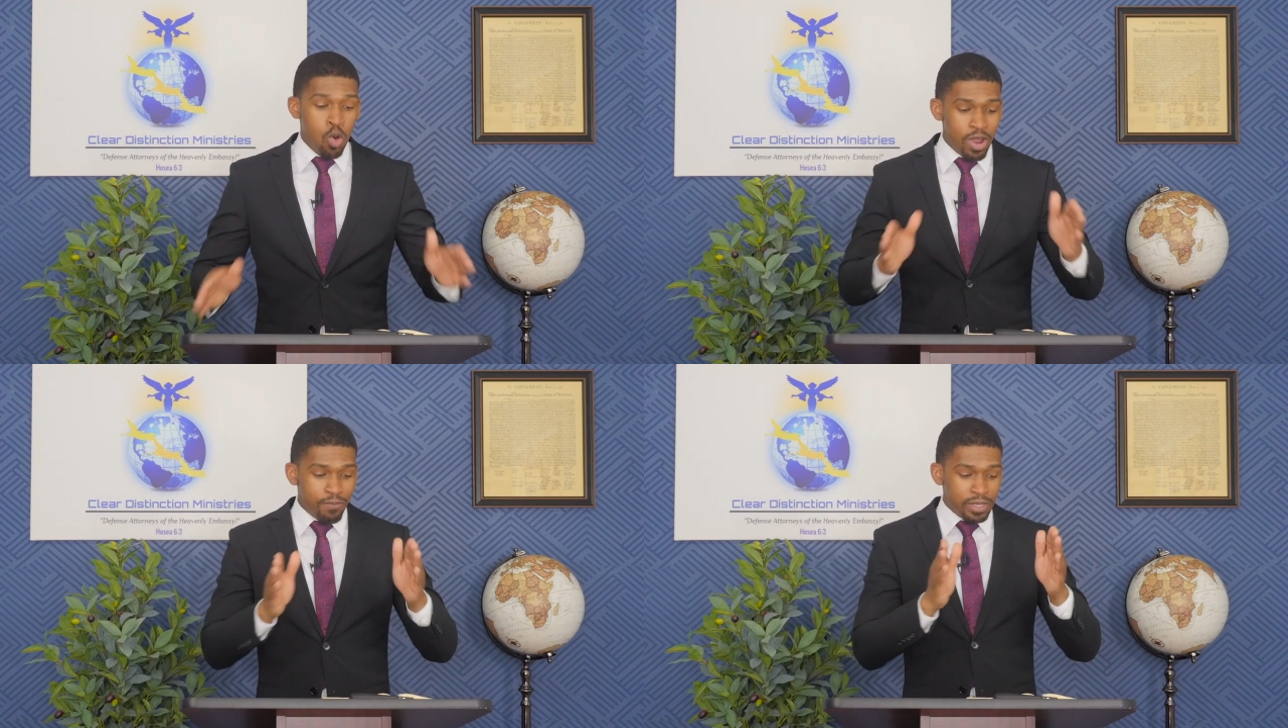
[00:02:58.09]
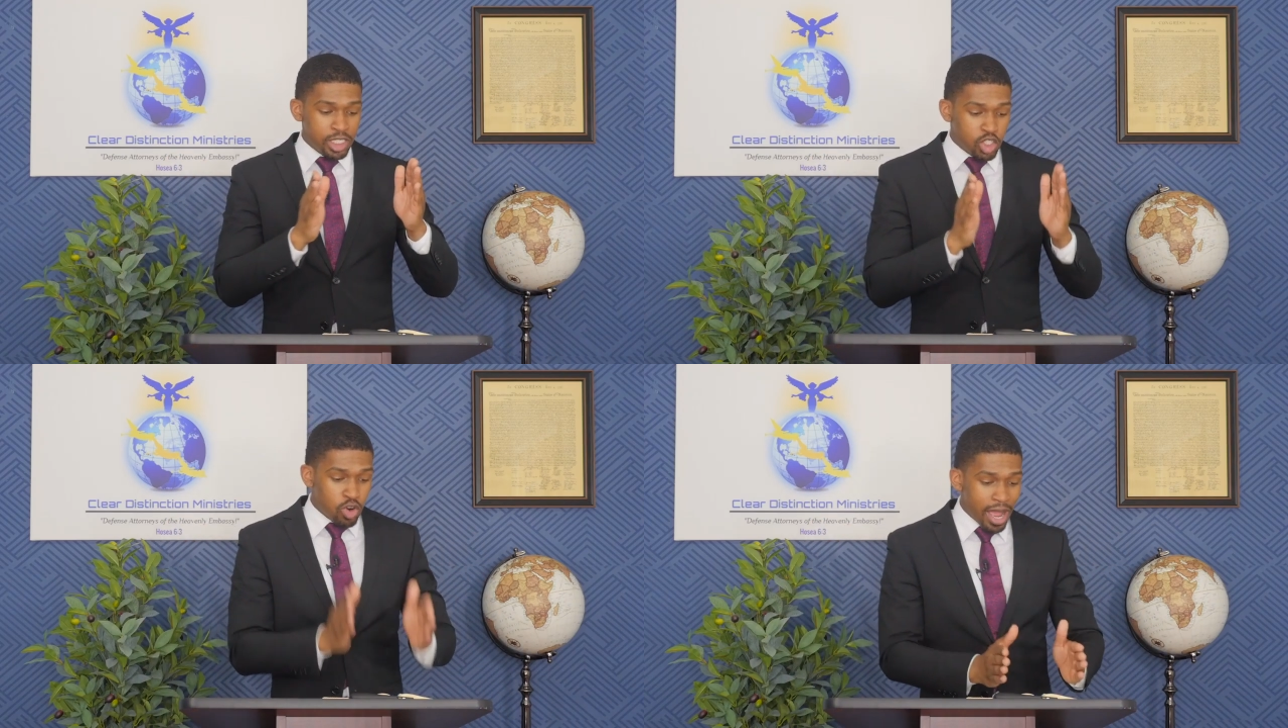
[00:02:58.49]
We have been
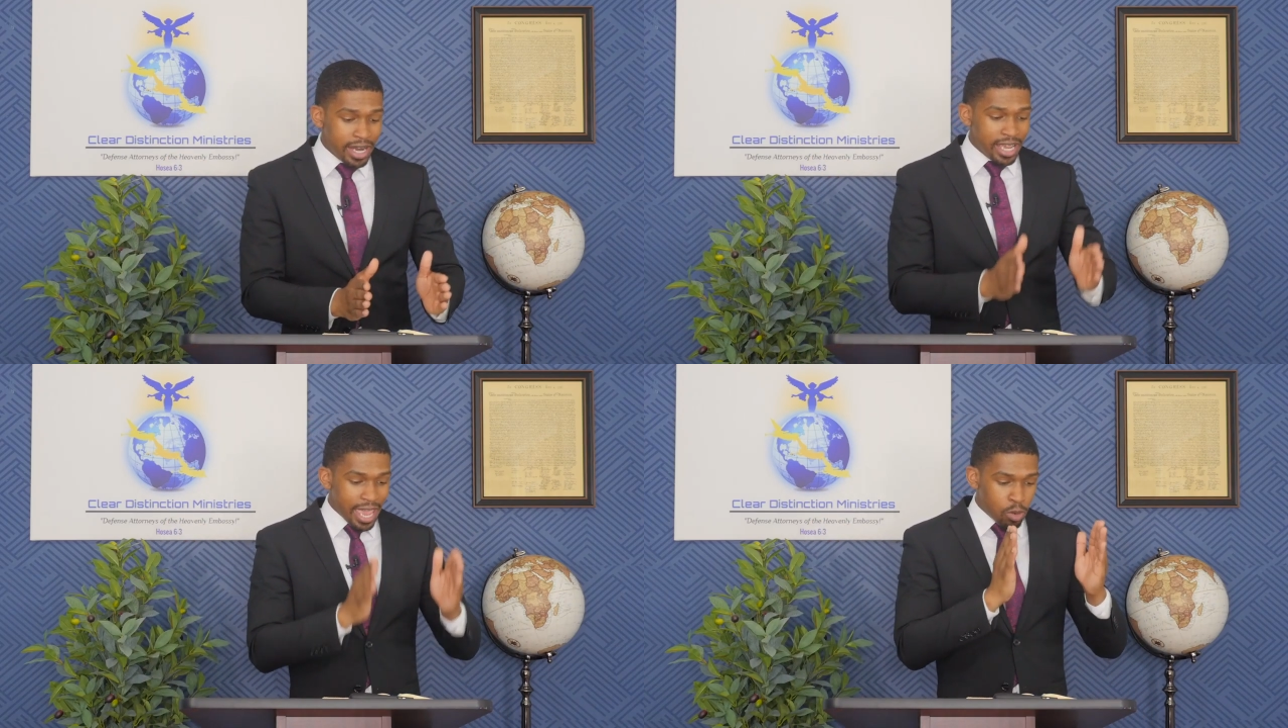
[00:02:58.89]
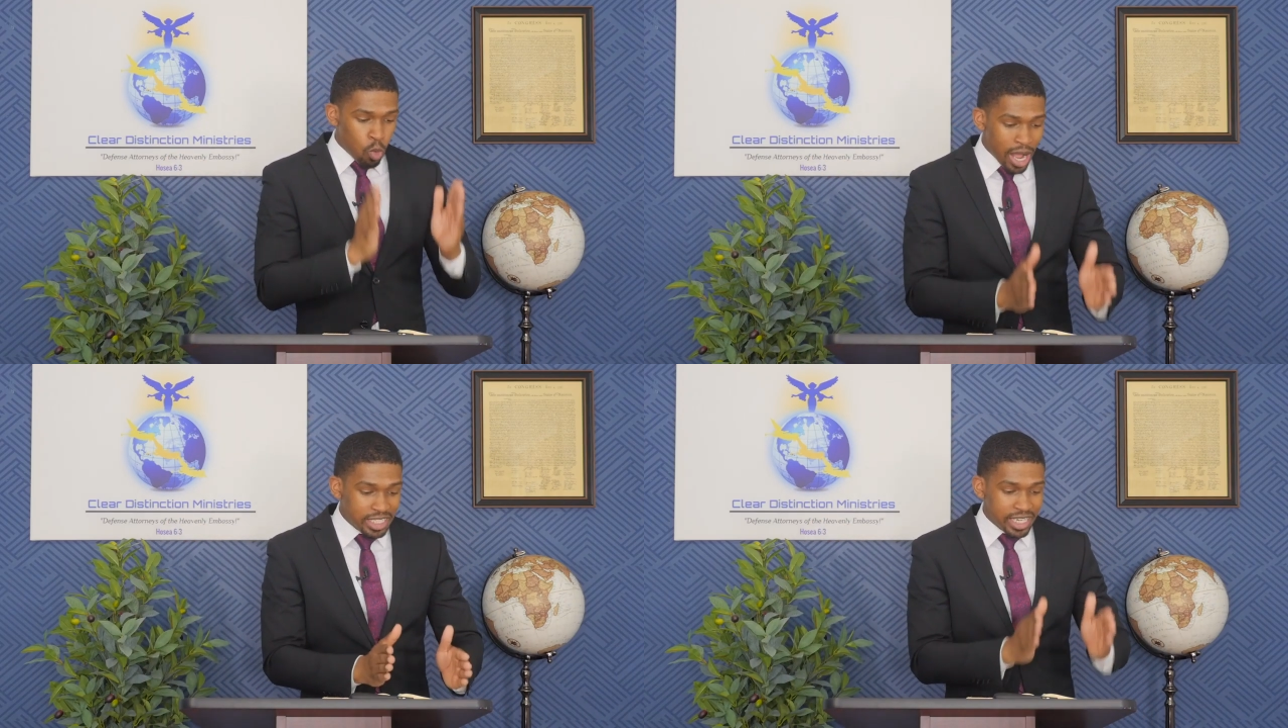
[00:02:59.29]
trotting and
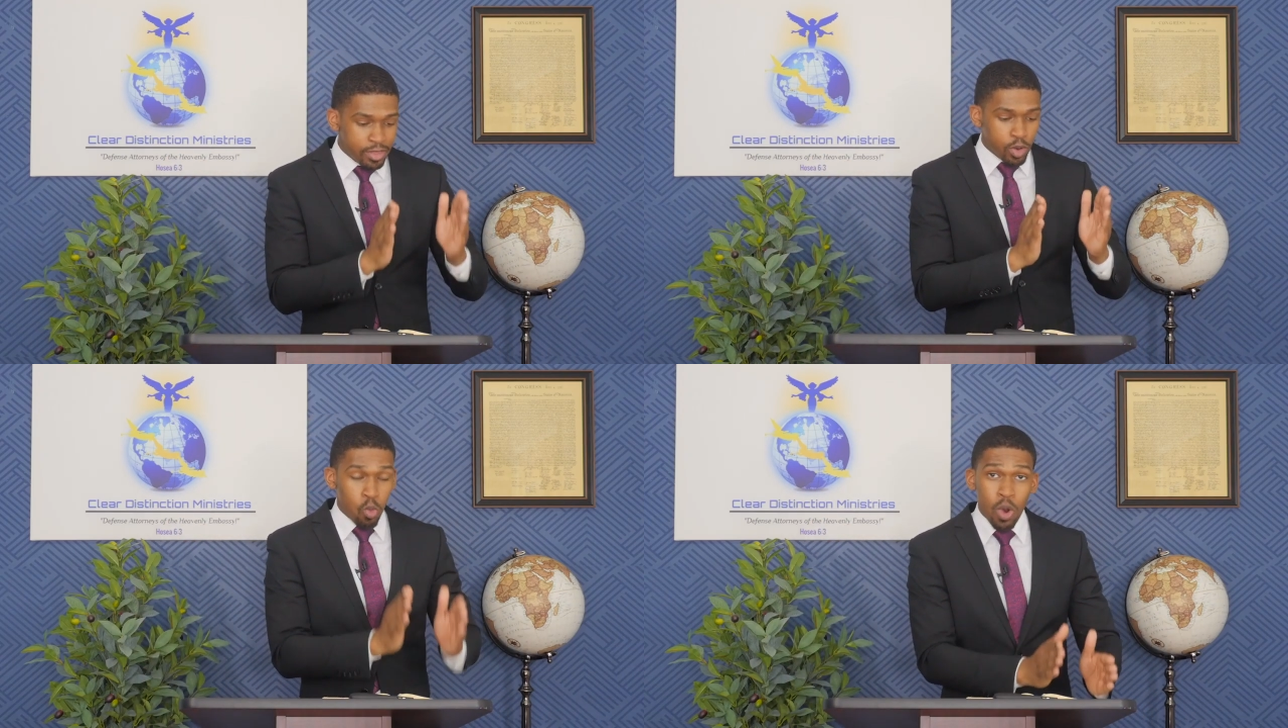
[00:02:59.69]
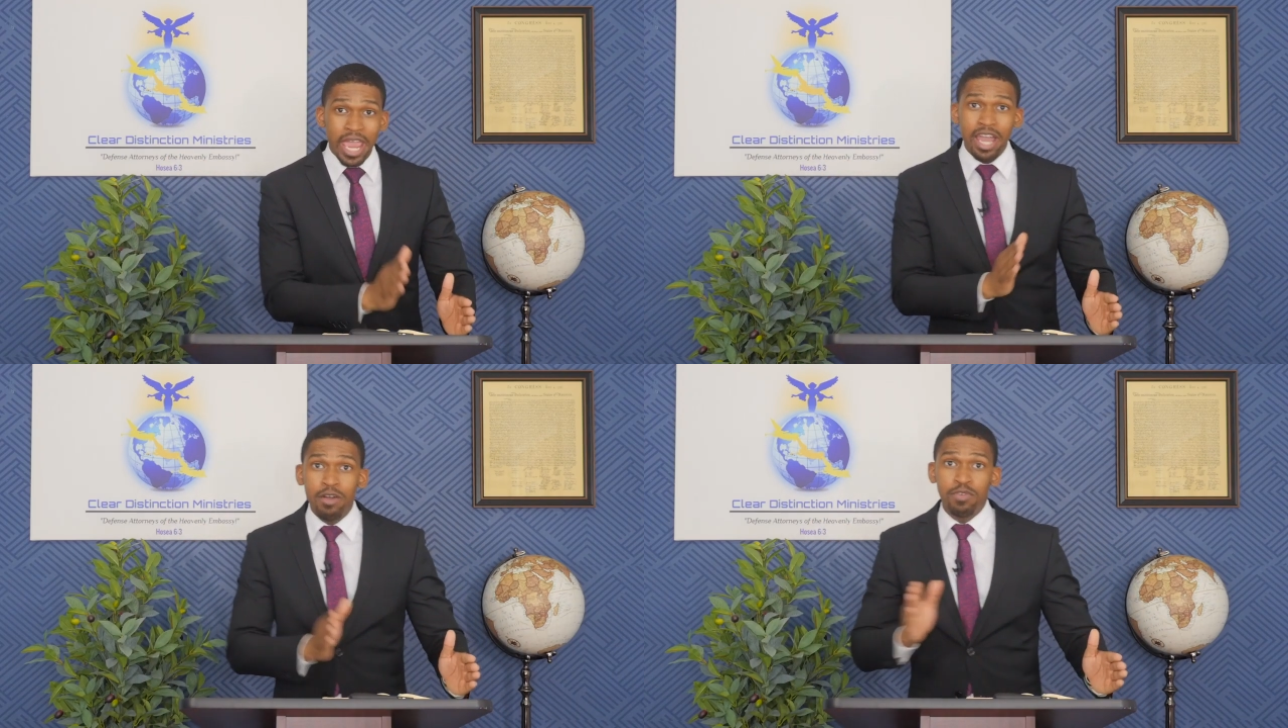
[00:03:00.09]
watching the
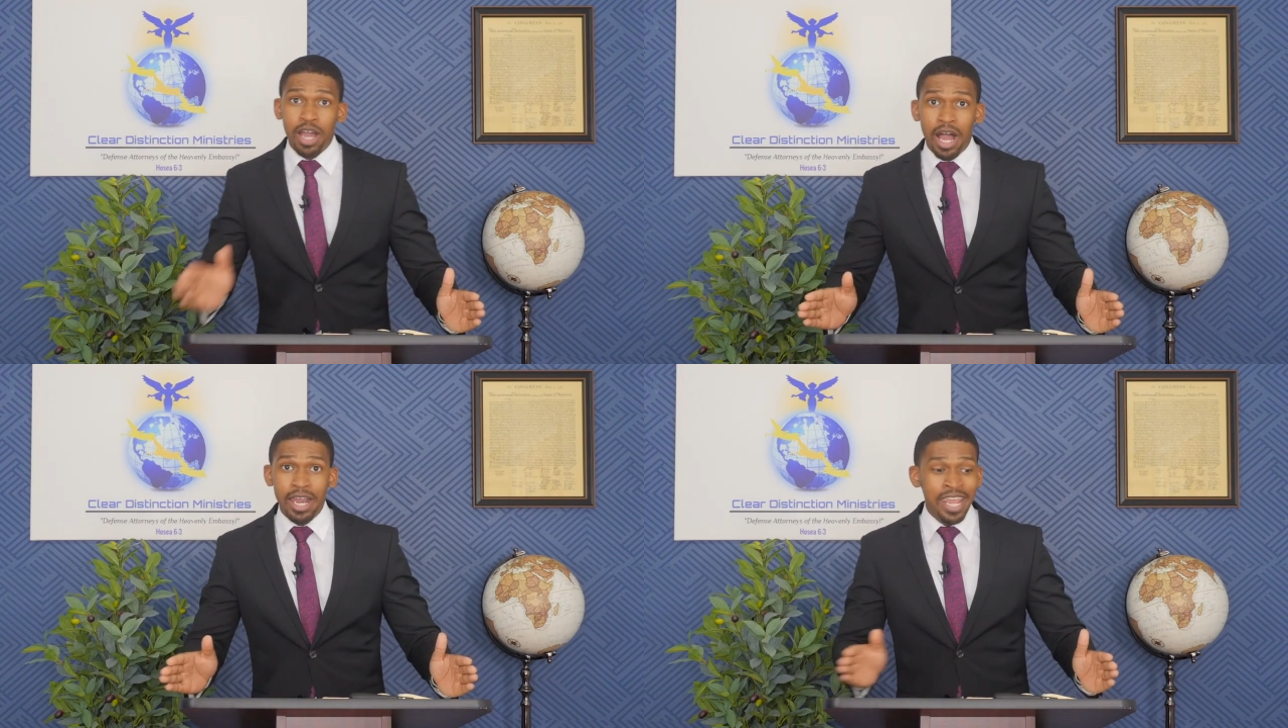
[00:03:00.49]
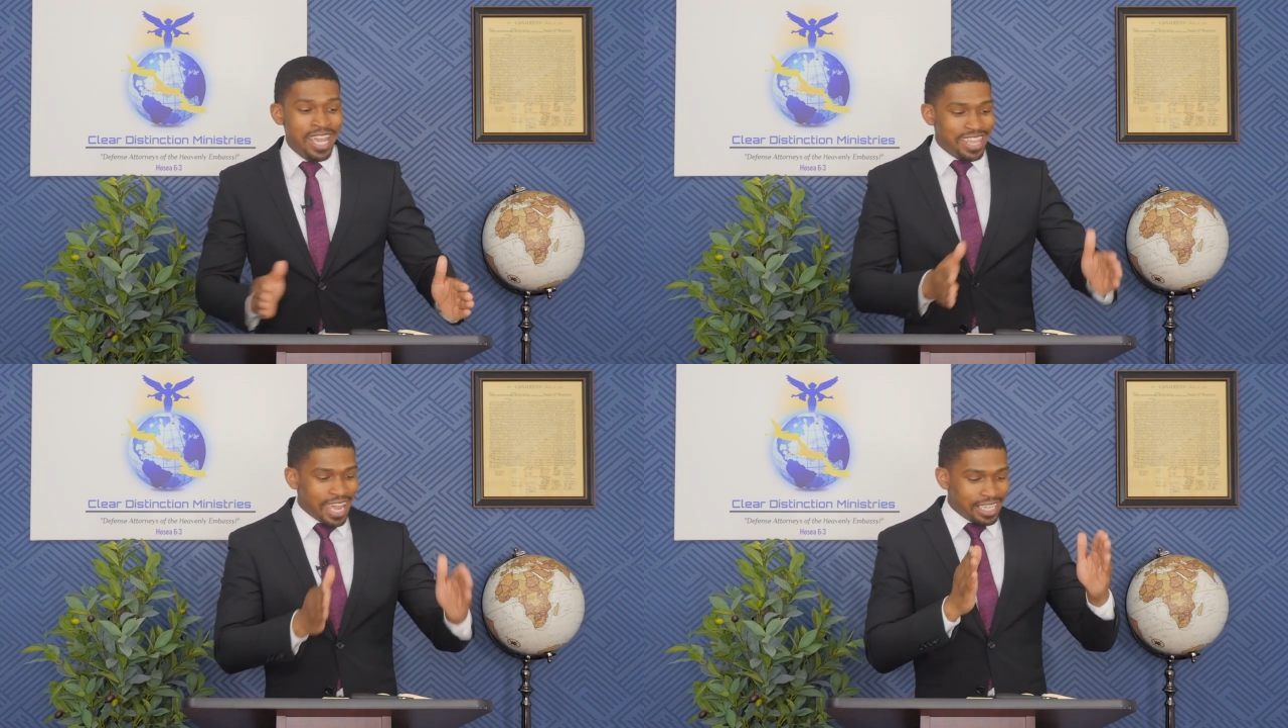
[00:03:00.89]
way of God
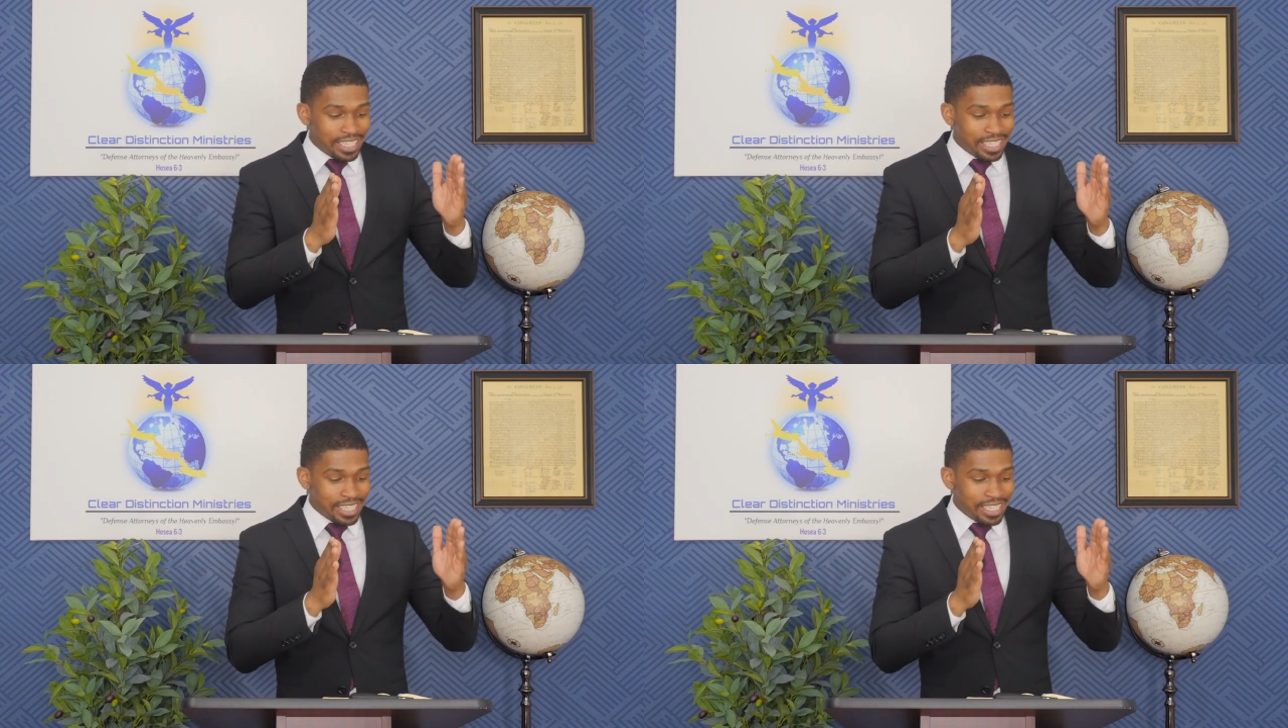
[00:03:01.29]
that is